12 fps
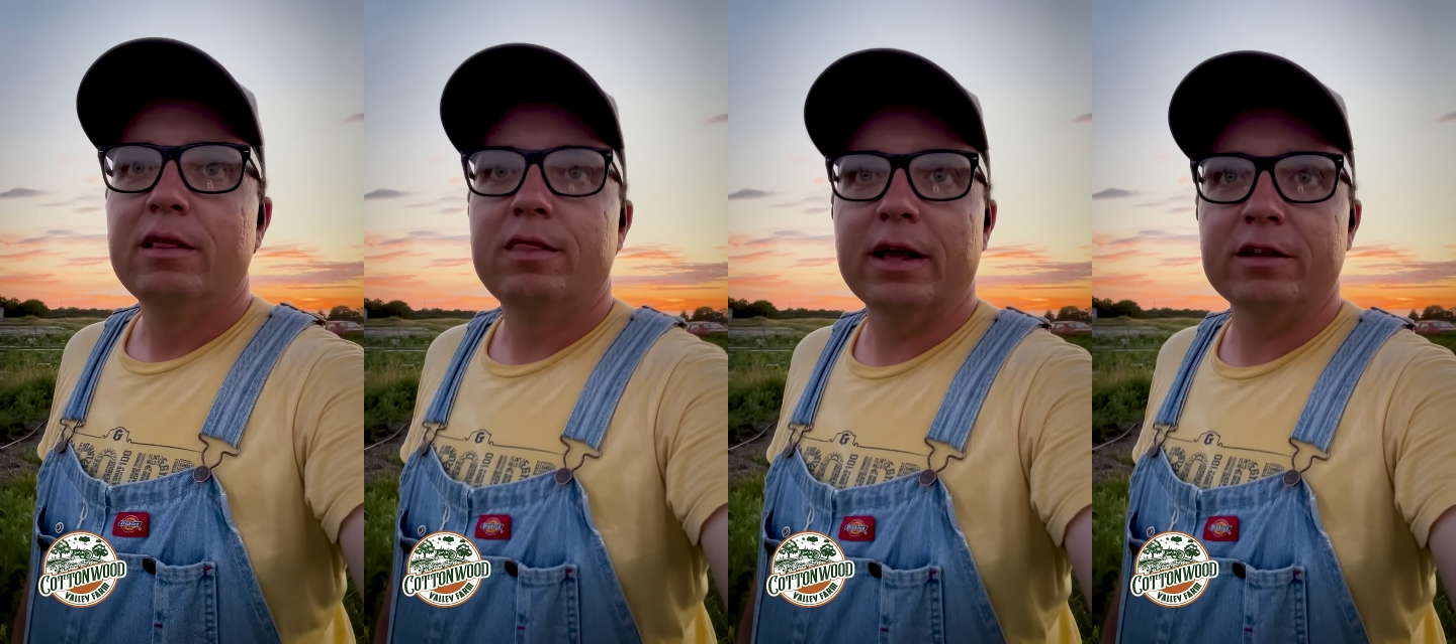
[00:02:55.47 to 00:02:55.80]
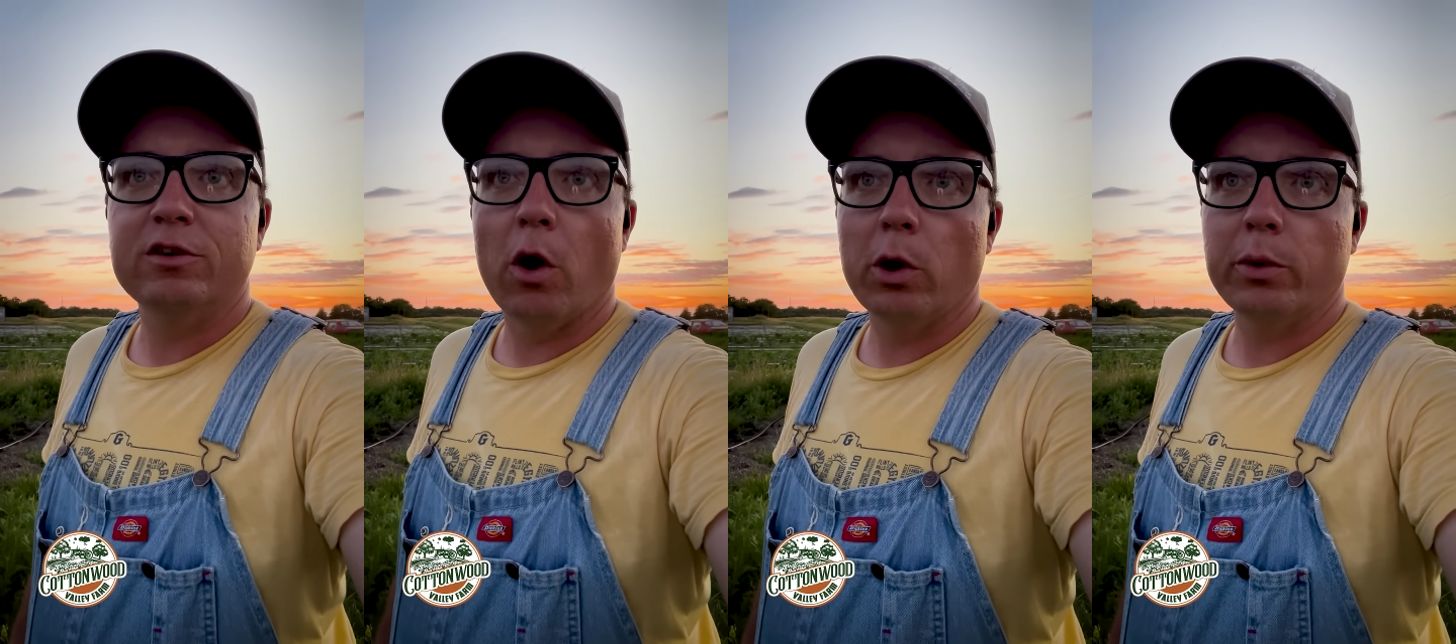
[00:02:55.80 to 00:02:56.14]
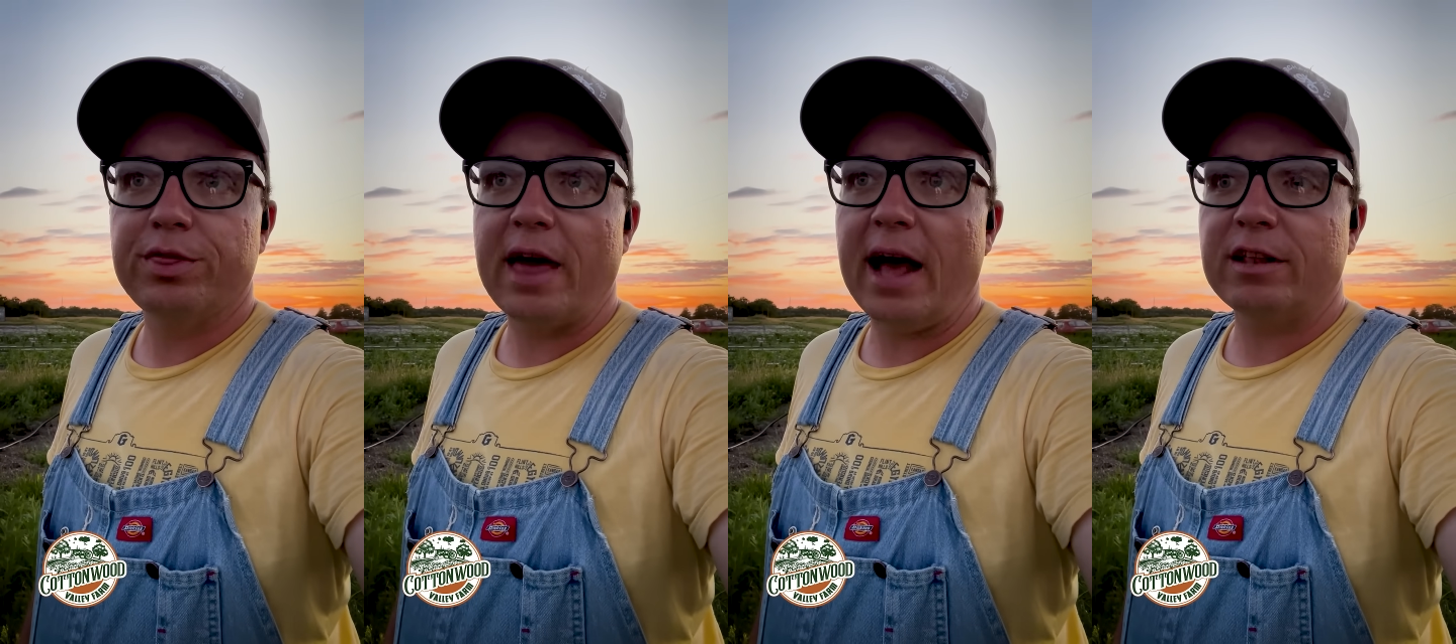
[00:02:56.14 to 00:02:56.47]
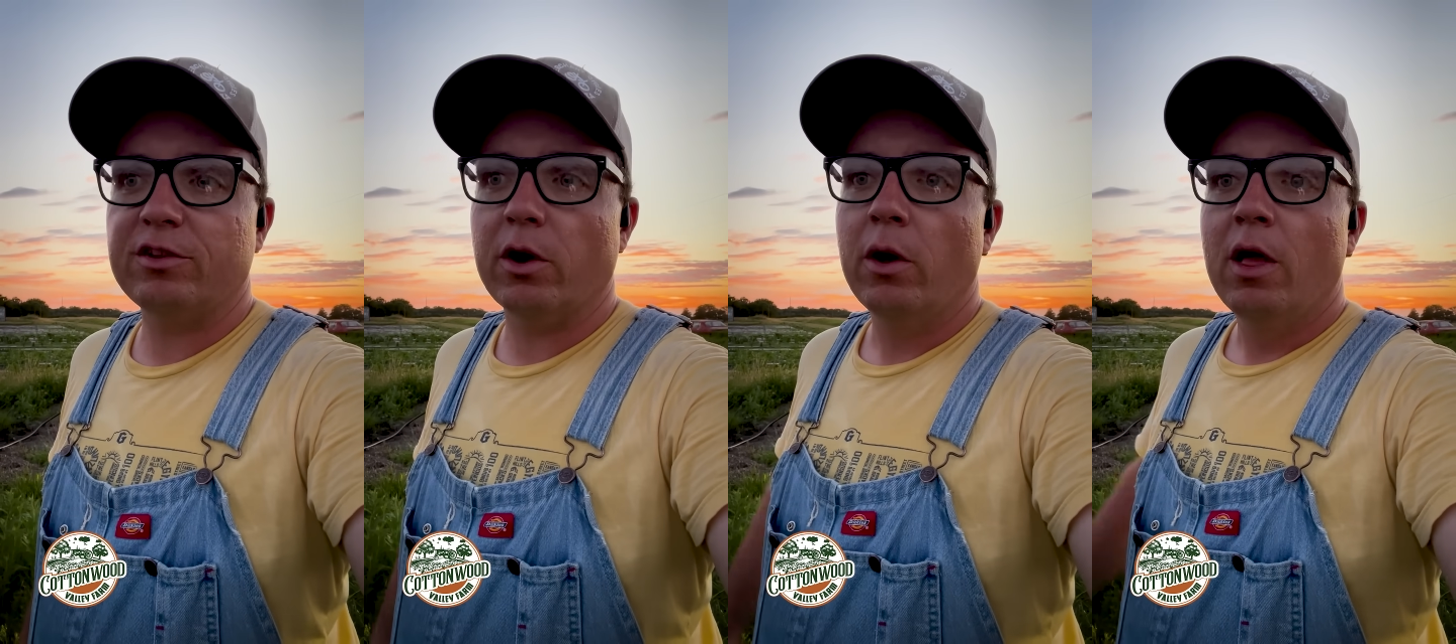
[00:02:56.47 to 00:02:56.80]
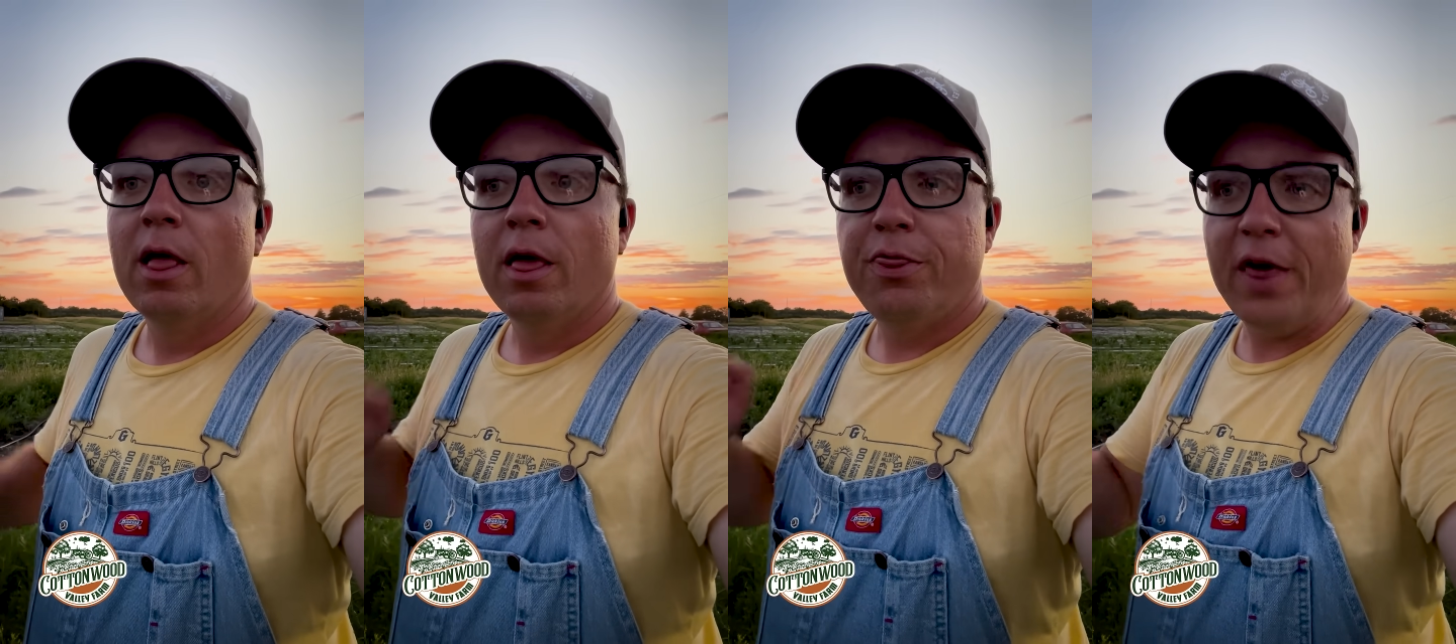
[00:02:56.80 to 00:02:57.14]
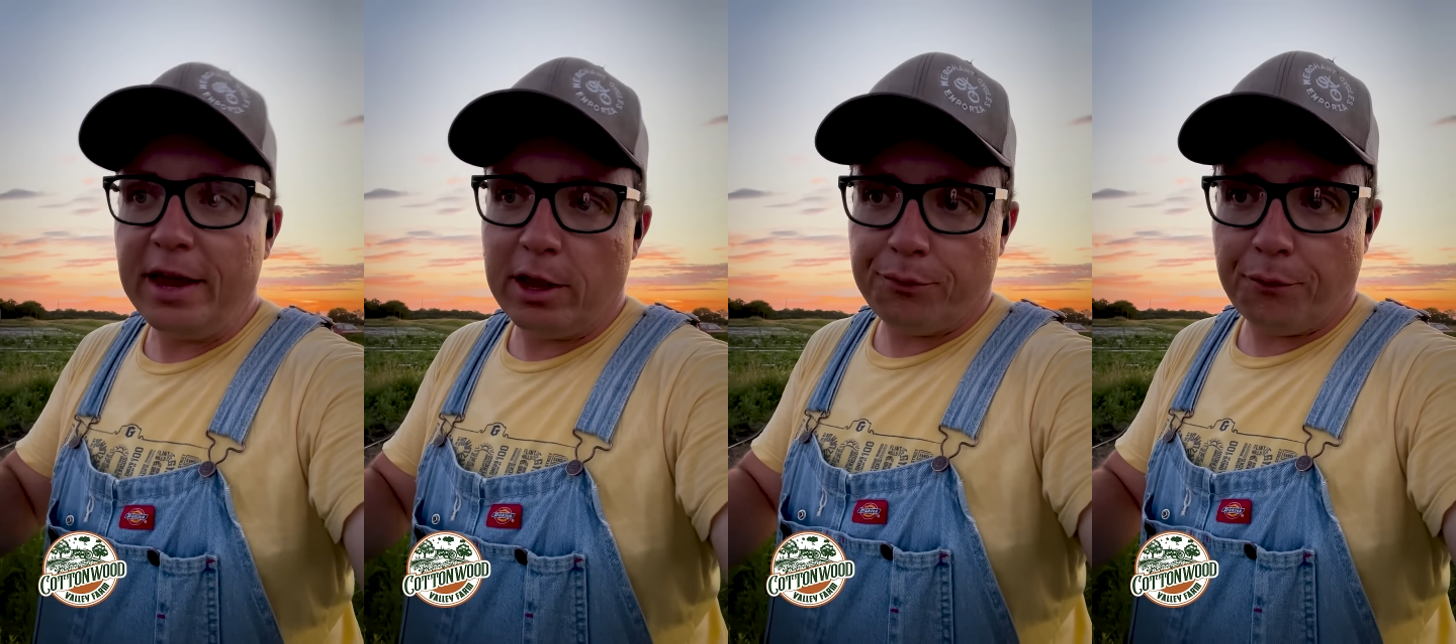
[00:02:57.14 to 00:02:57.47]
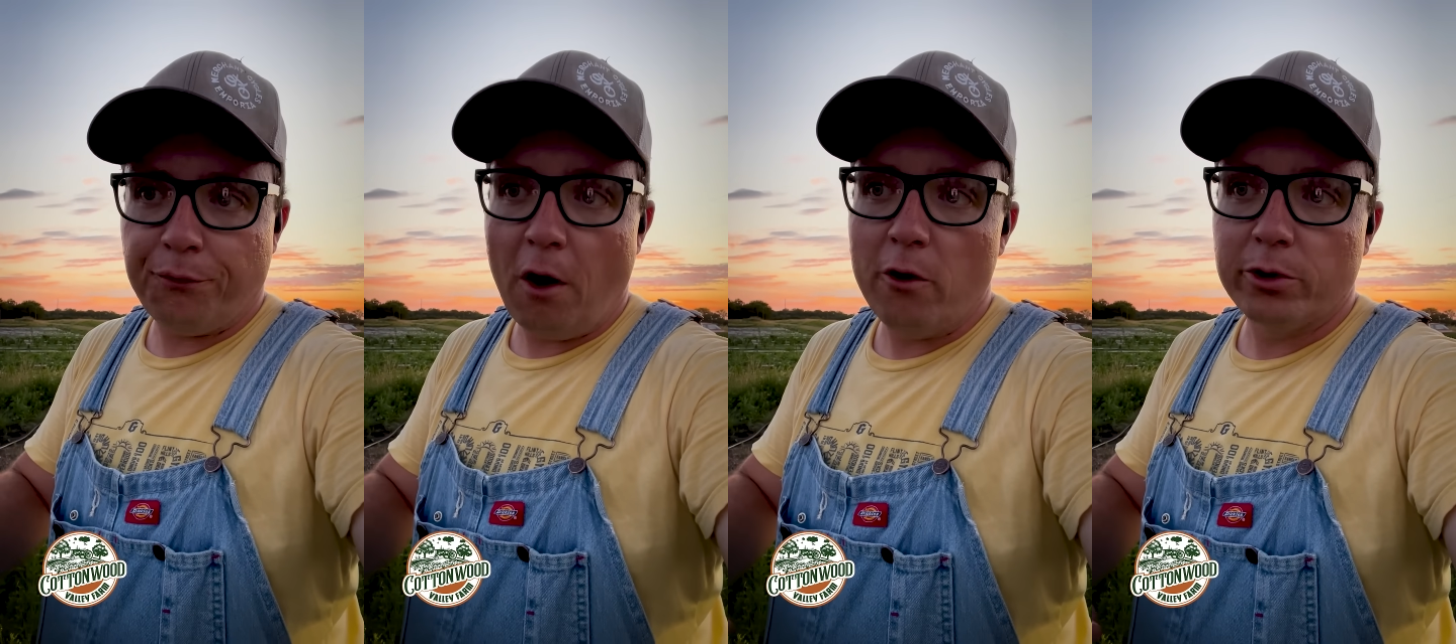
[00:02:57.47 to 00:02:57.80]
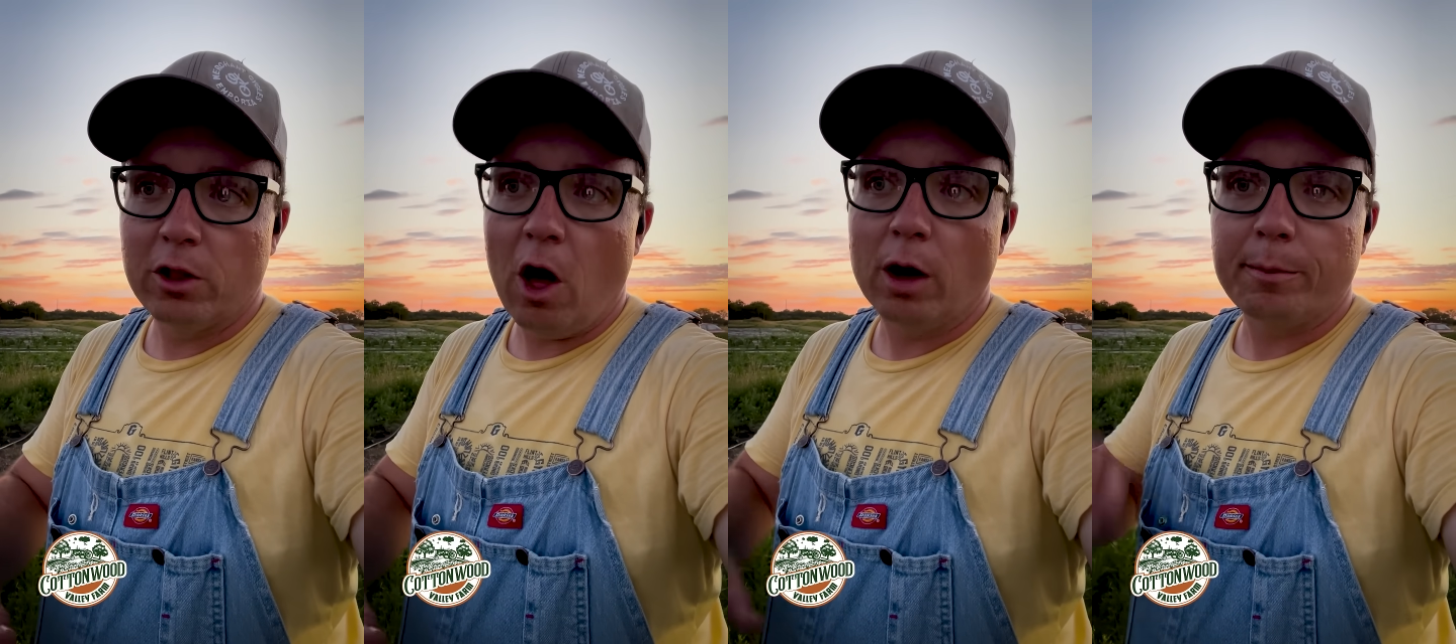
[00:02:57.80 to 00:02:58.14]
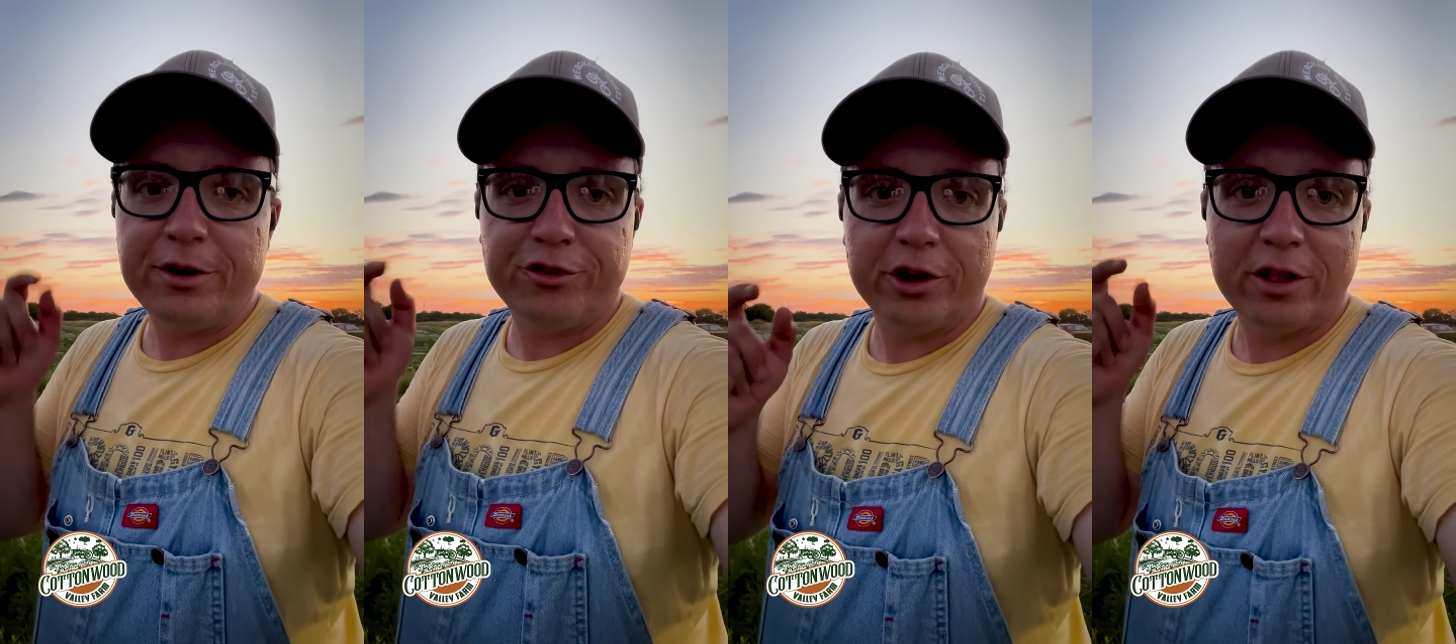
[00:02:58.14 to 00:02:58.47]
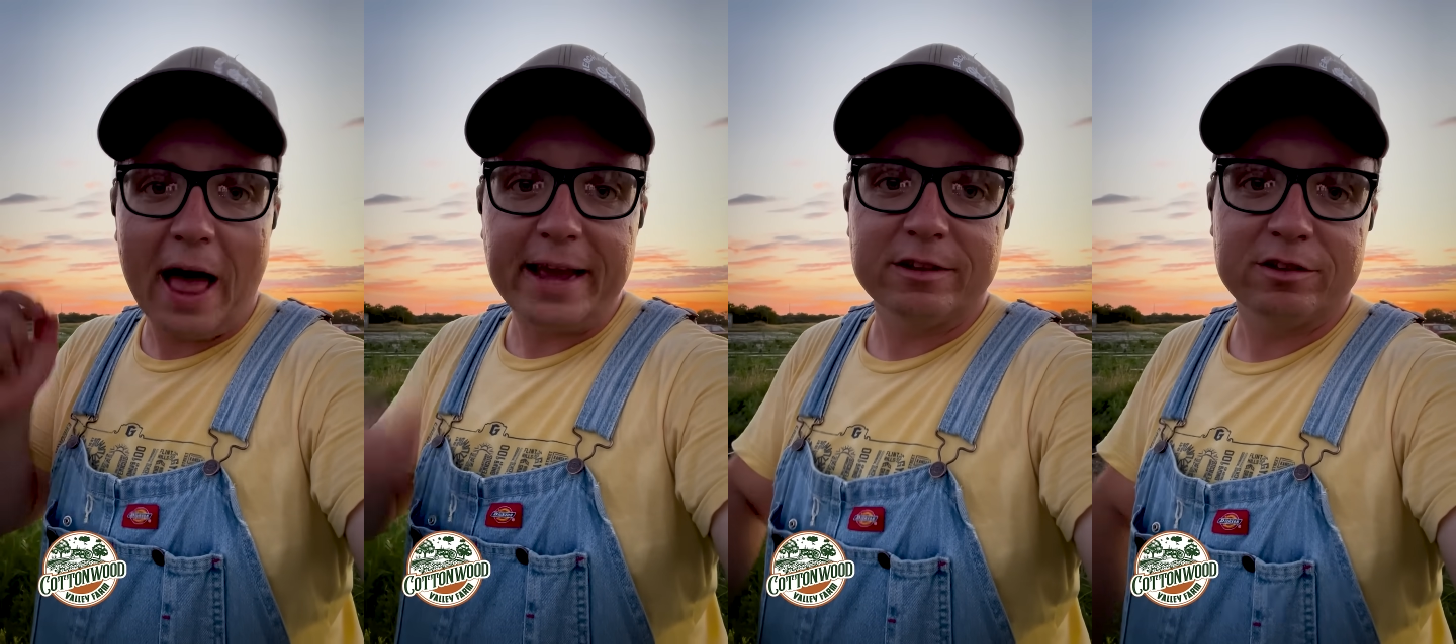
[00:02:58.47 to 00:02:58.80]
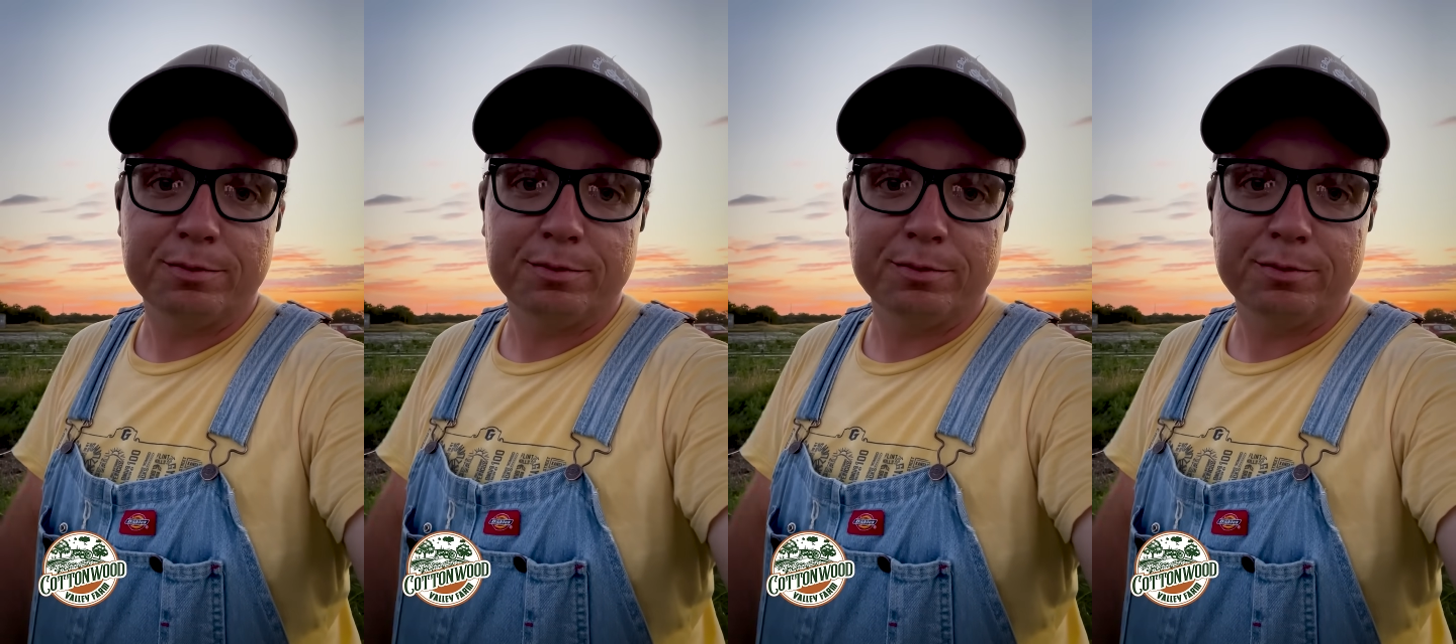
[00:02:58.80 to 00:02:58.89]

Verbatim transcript: Things going with that. So thank you for following along. Make sure you like and